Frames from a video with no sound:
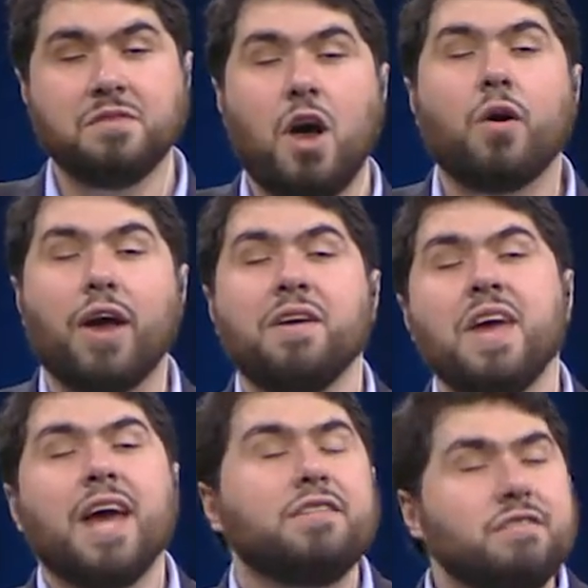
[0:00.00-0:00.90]
Okay,
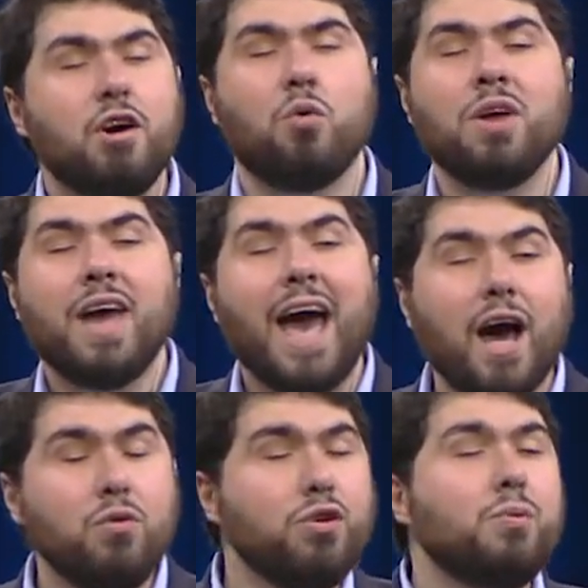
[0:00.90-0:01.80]
and so
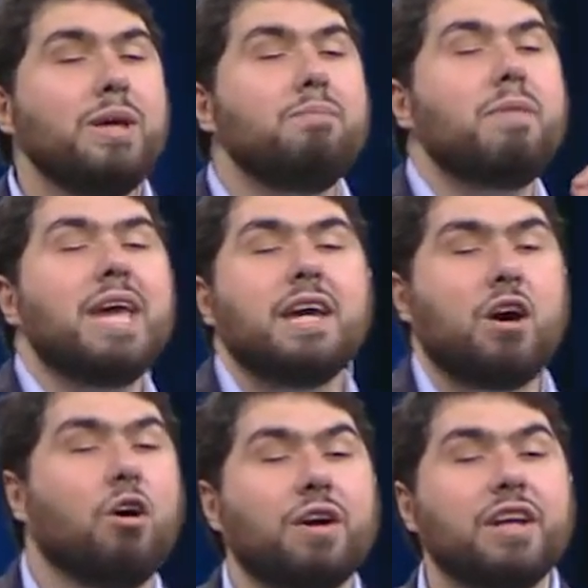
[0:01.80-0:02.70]
how do we make
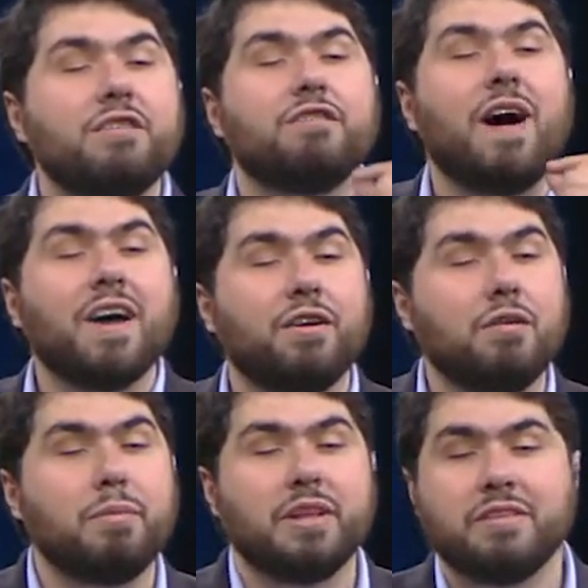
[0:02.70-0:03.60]
our
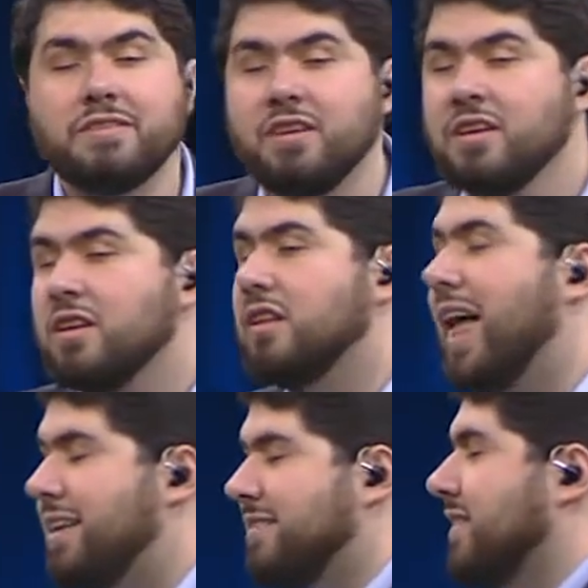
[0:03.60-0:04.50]
environments less